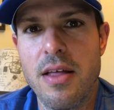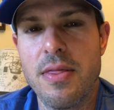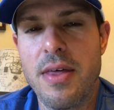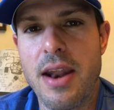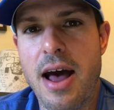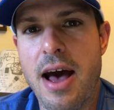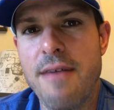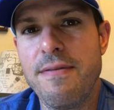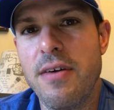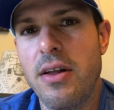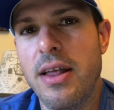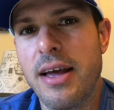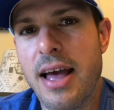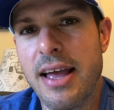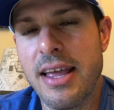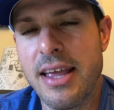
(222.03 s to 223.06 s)
that I felt
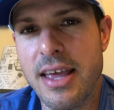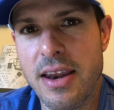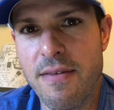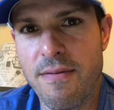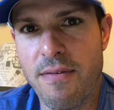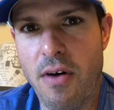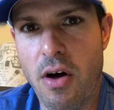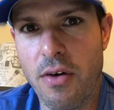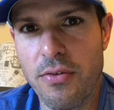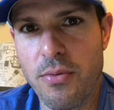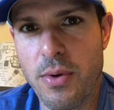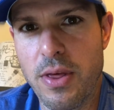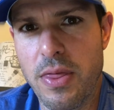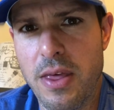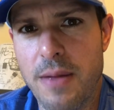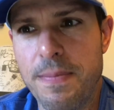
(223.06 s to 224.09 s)
like I could get involved
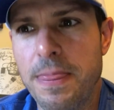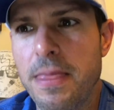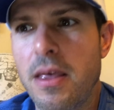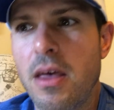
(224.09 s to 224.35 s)
with it.